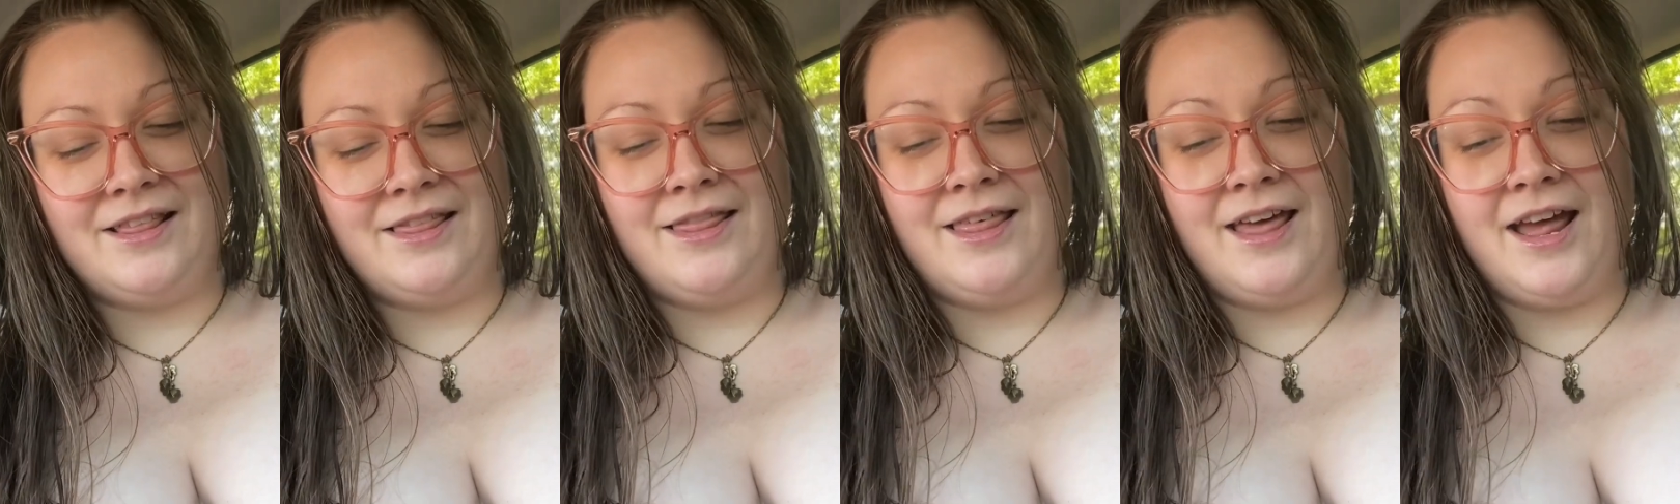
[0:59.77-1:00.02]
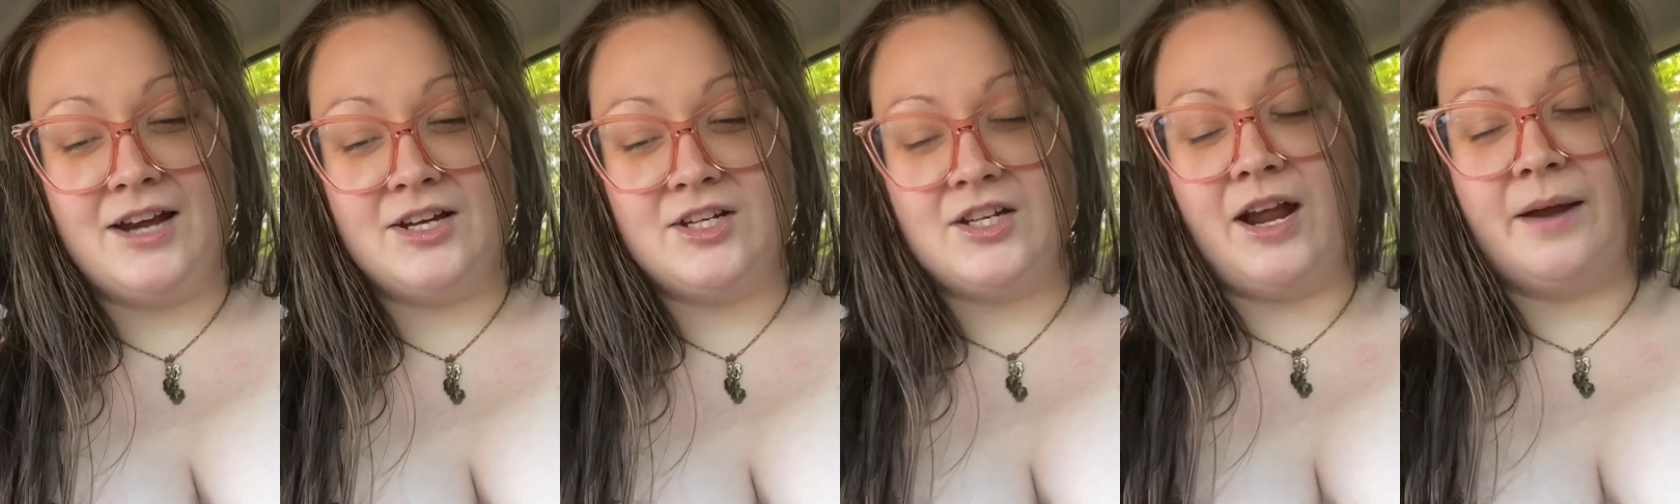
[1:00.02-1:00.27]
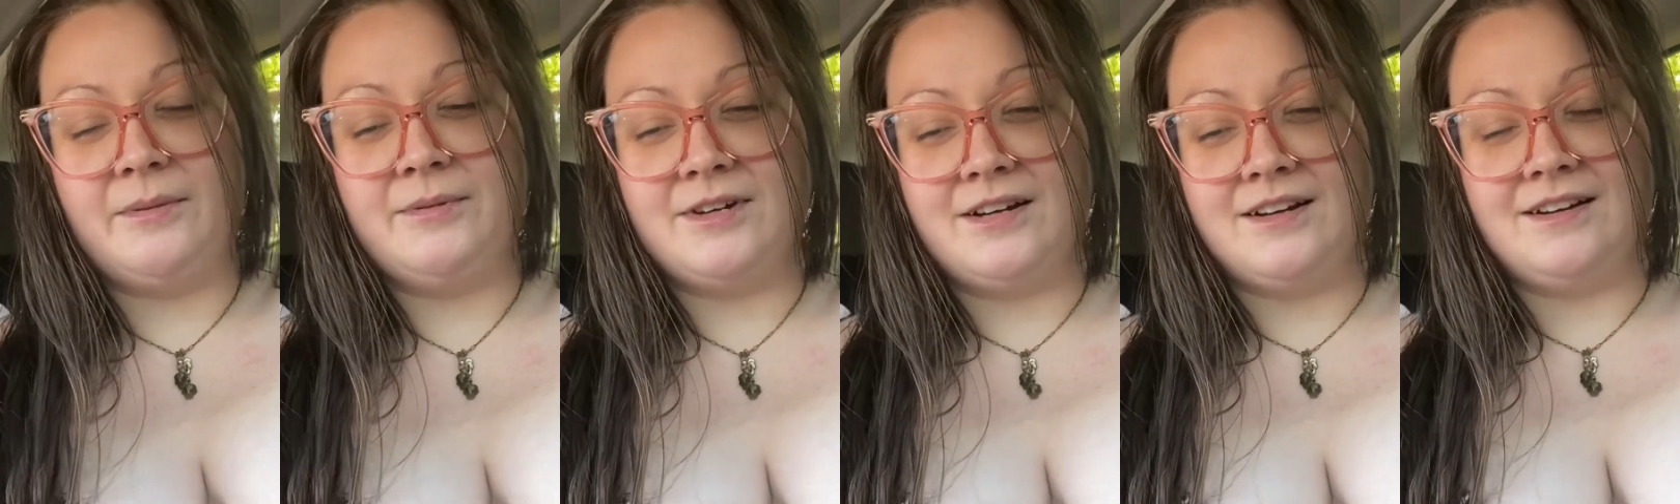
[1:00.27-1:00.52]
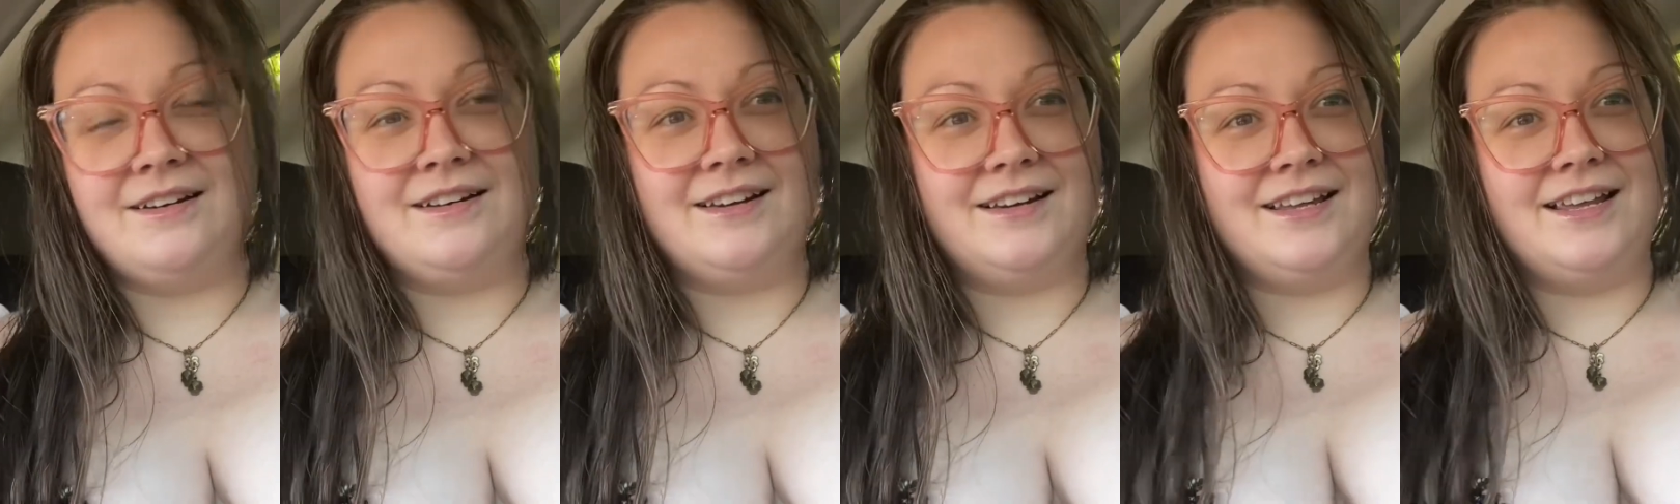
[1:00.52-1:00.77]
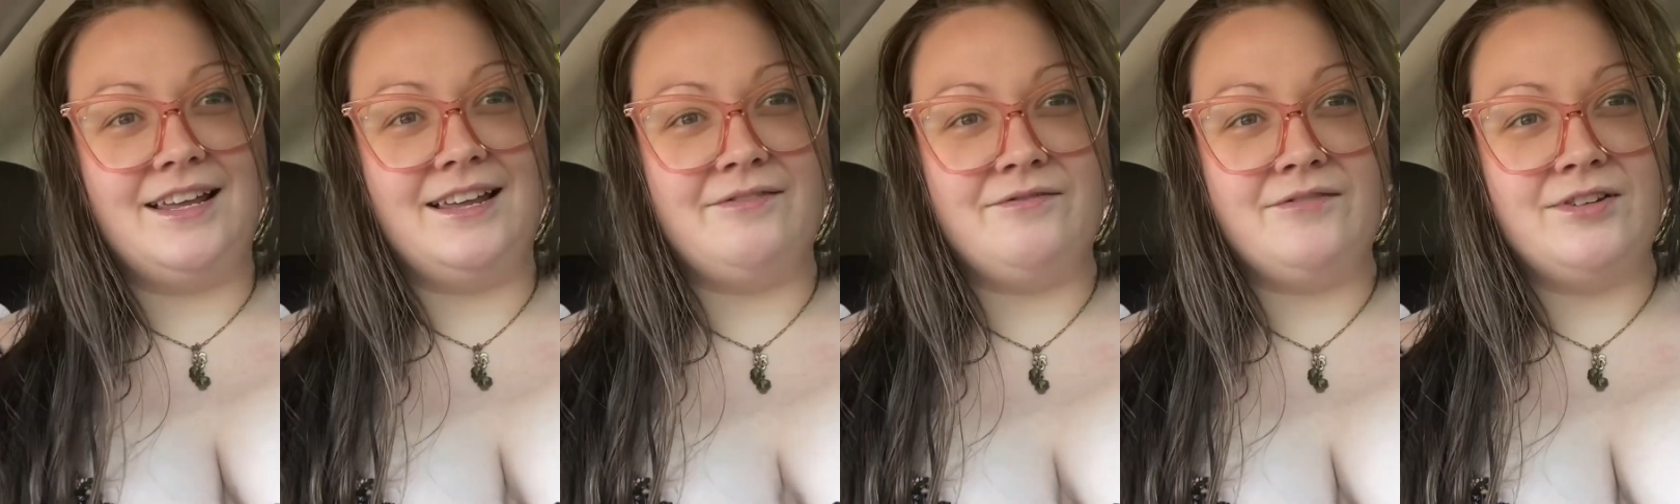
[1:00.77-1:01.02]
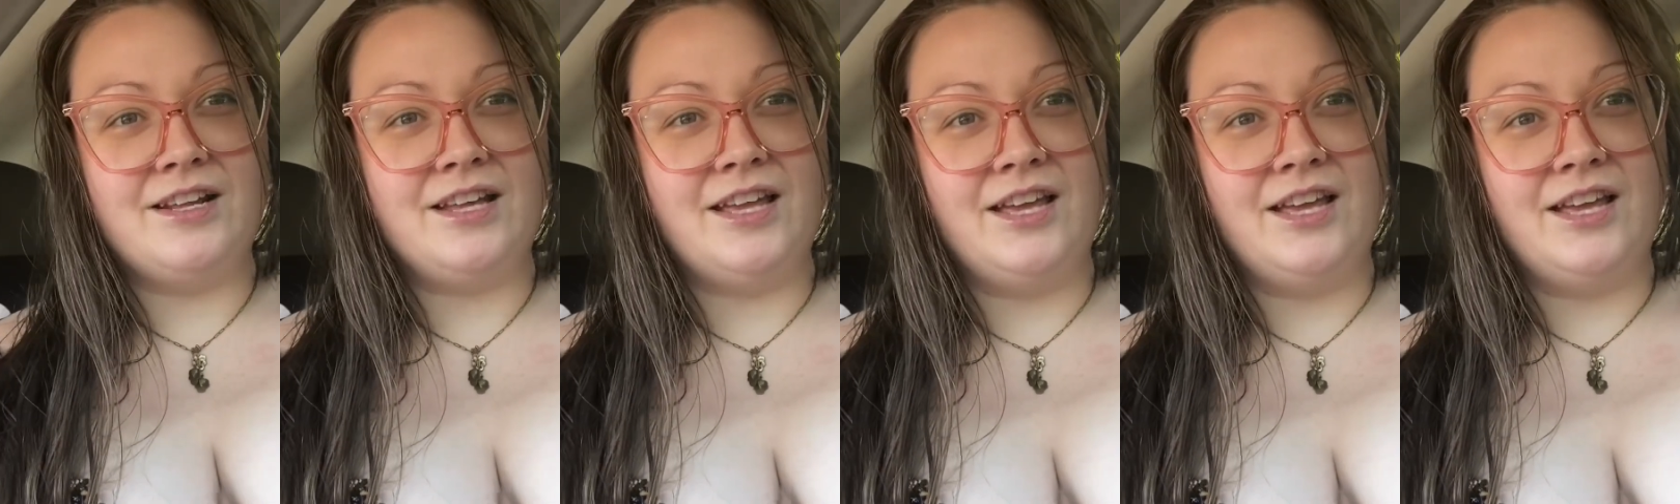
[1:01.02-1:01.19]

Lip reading: That Chapter, give it a